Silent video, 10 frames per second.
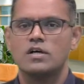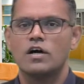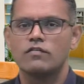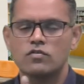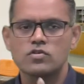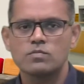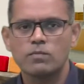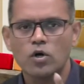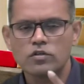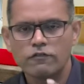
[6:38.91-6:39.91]
Of course,
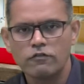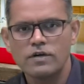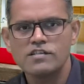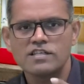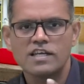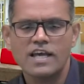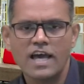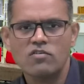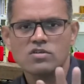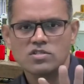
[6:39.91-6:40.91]
both fluency and
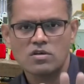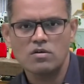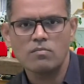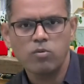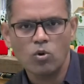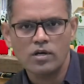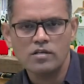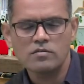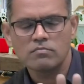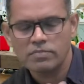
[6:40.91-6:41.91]
accuracy are
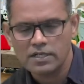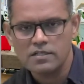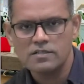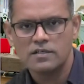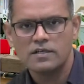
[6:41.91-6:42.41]
important, but